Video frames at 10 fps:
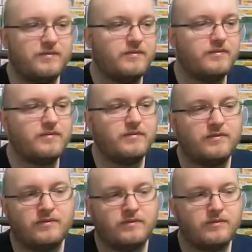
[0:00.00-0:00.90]

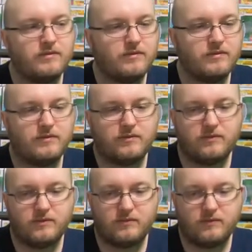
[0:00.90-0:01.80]

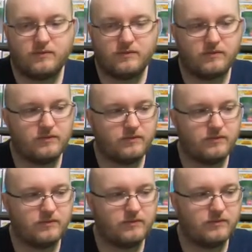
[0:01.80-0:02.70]

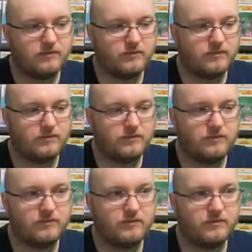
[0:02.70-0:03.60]

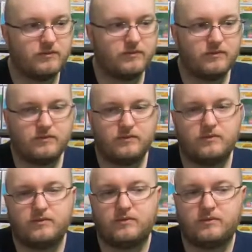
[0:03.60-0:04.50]

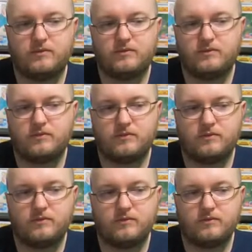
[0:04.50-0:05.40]

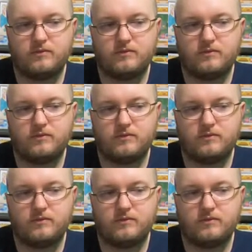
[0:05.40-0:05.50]
The person shown says nothing.